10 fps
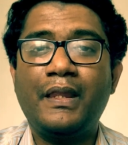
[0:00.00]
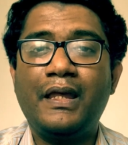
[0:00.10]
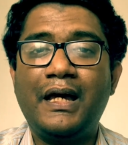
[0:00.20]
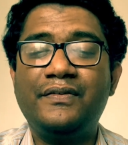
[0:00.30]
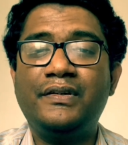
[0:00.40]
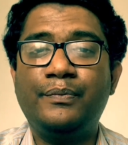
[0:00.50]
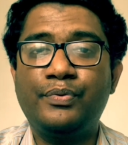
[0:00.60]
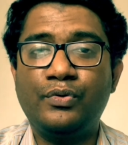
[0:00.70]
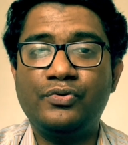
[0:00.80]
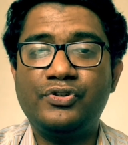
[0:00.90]
has an
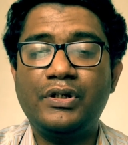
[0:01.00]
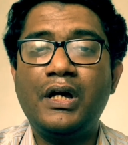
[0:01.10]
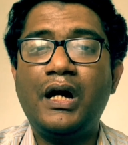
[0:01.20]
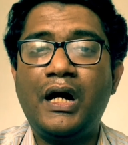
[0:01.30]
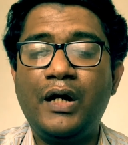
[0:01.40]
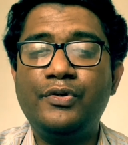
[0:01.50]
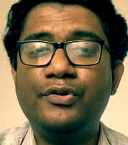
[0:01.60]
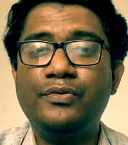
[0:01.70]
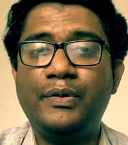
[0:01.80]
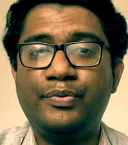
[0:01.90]
approach. How do
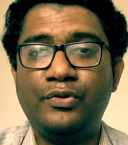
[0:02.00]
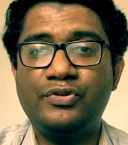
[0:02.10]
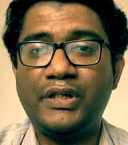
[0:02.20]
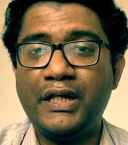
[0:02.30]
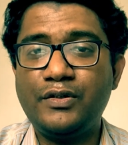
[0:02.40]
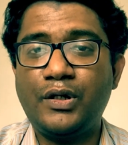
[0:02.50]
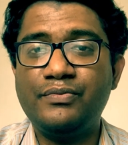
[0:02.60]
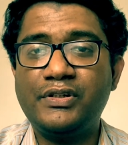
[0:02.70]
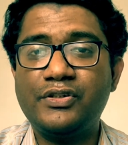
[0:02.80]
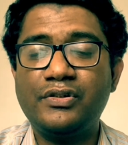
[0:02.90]
you approach AETCOM
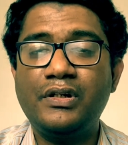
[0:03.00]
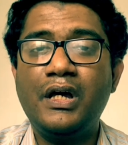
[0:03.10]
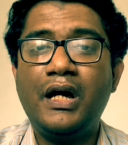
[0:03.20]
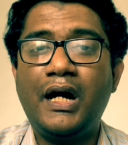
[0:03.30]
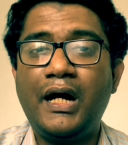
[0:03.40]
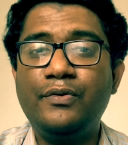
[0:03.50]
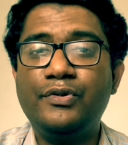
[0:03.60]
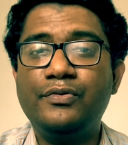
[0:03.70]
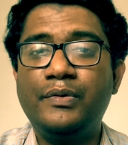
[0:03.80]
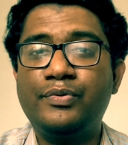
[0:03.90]
station? How do
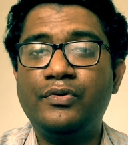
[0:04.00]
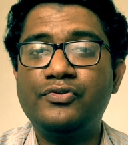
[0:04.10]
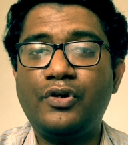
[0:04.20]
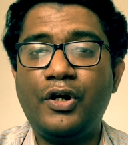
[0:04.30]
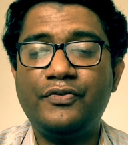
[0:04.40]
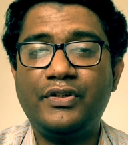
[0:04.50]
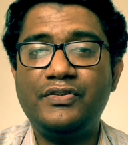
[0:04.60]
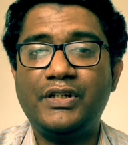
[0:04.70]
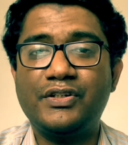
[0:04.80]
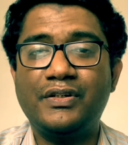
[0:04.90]
you approach OSCE
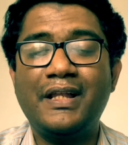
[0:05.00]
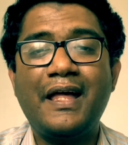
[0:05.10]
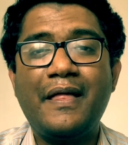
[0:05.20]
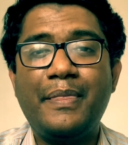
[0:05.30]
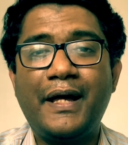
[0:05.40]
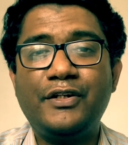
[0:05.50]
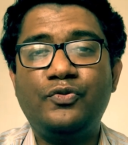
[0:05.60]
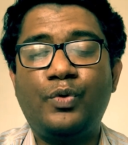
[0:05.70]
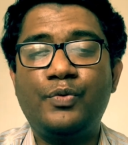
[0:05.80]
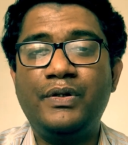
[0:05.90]
station? That is
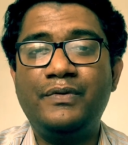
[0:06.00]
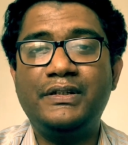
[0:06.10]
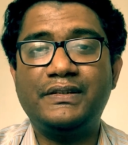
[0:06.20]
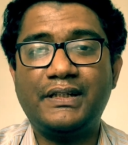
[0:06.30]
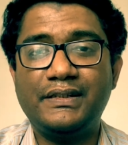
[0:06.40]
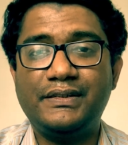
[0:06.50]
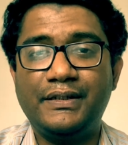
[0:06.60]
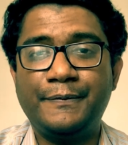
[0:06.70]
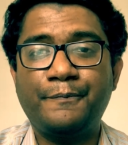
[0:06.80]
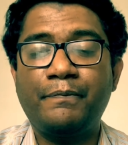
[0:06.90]
what we will discuss here.
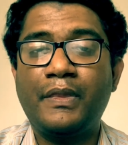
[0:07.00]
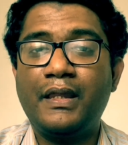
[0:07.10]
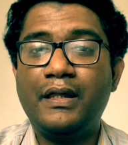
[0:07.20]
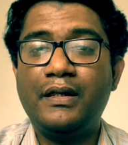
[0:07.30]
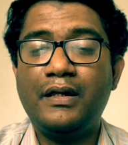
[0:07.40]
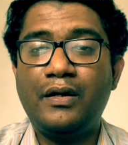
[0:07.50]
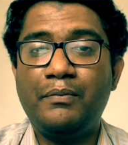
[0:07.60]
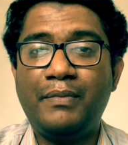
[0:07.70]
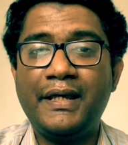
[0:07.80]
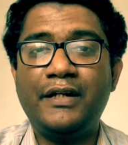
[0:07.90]

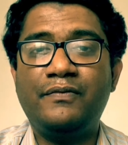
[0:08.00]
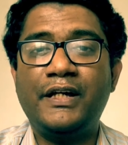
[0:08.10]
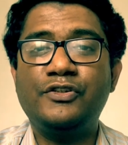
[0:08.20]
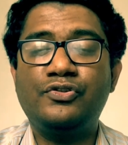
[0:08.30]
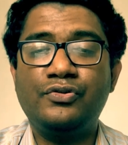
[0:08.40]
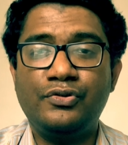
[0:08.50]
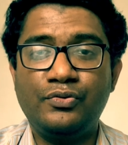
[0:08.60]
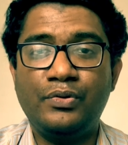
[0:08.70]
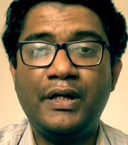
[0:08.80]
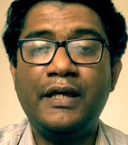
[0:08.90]
My advice to
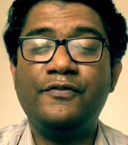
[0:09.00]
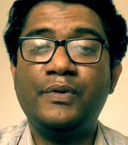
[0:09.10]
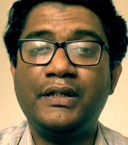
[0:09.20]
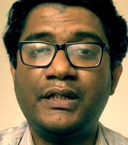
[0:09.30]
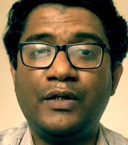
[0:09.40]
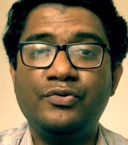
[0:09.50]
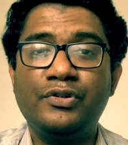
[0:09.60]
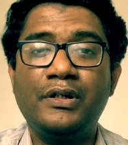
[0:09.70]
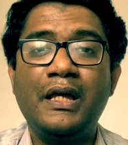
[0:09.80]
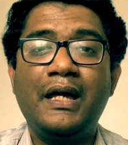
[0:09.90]
you, if you
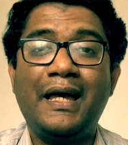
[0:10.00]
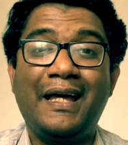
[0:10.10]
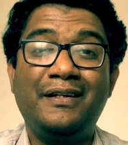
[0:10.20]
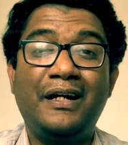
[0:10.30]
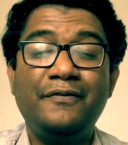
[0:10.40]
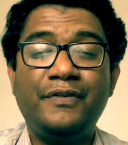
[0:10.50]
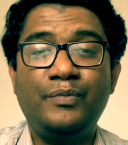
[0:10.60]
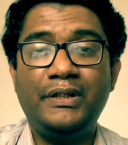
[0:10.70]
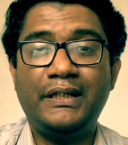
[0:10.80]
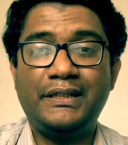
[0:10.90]
encounter an
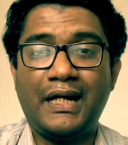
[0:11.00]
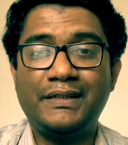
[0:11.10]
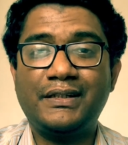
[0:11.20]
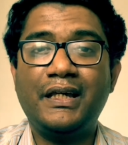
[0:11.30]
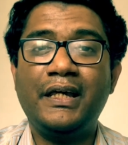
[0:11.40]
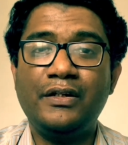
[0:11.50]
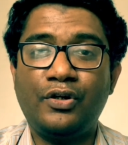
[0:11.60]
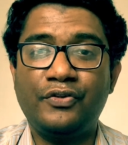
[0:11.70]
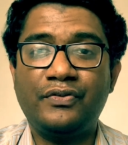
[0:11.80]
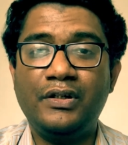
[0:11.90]
unfamiliar task in
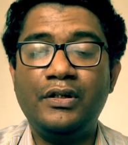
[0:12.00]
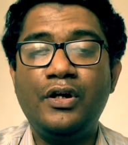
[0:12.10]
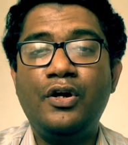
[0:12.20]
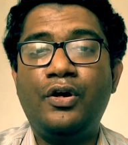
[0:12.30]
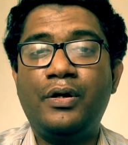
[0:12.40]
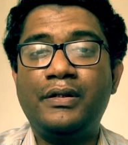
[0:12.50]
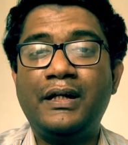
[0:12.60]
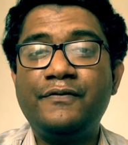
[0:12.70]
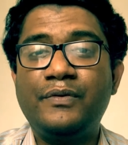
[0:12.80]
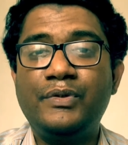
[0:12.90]
OSCE or an
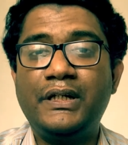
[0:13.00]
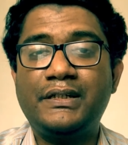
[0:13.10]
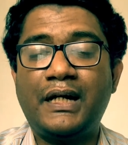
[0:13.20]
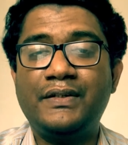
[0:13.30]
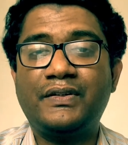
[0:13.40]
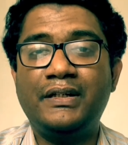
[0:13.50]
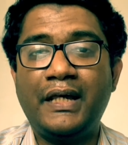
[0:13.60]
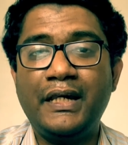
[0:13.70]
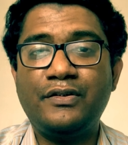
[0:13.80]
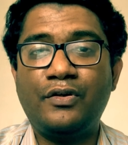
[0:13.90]
unfamiliar task in
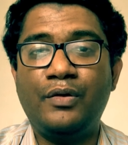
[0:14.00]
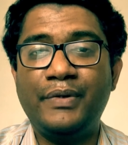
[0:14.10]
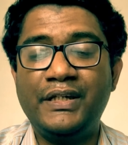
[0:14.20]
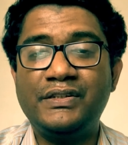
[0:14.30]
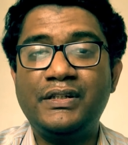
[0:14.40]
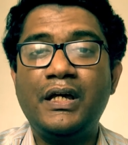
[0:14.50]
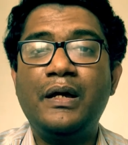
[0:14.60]
AETCOM, is